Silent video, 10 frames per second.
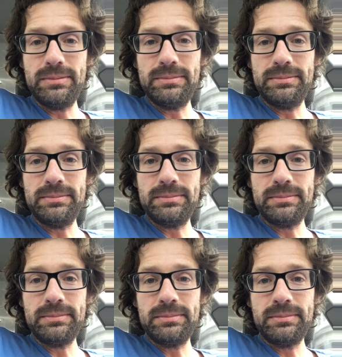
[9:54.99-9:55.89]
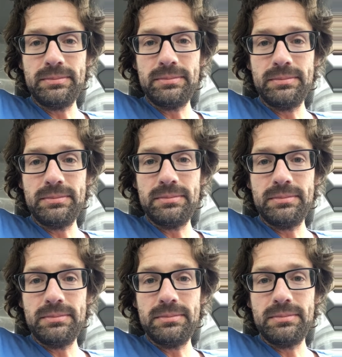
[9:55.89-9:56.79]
No one is speaking in this clip.